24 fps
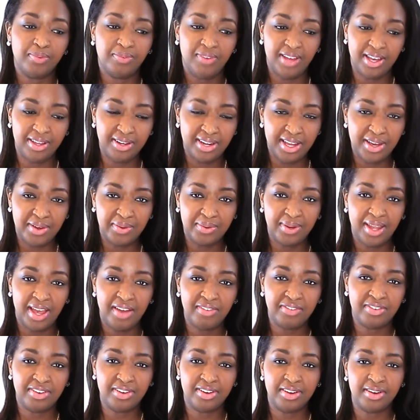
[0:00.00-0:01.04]
found out
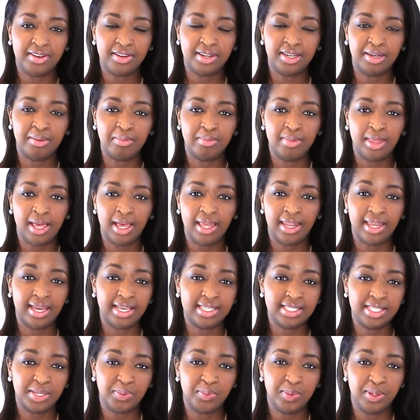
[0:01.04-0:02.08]
after that, like
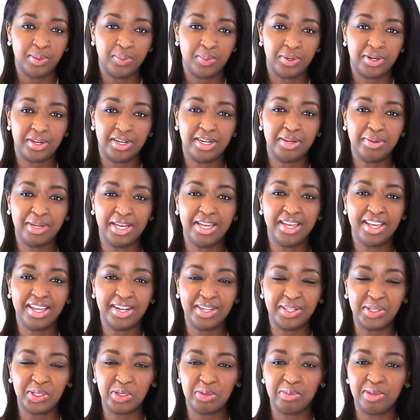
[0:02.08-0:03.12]
I said, we were in
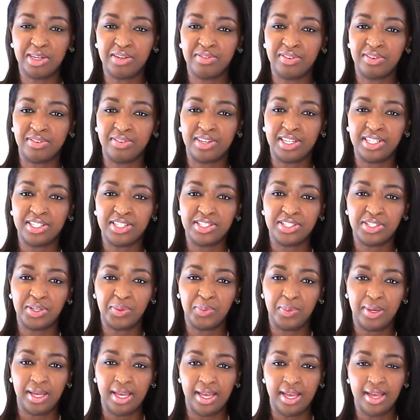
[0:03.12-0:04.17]
a little bit of a rush, so
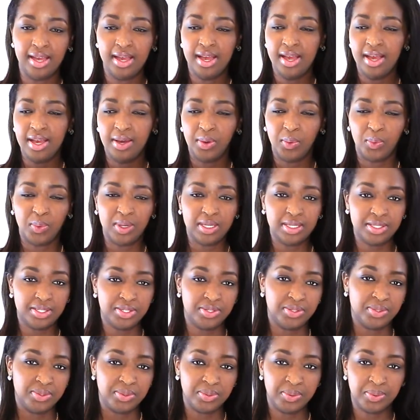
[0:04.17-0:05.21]
we went
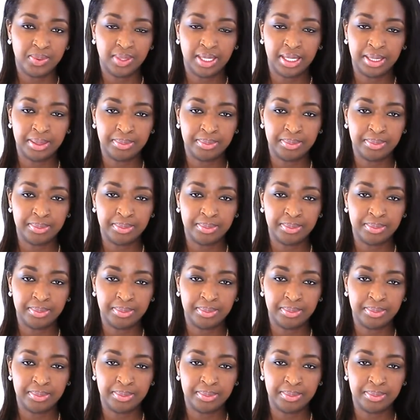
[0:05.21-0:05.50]
to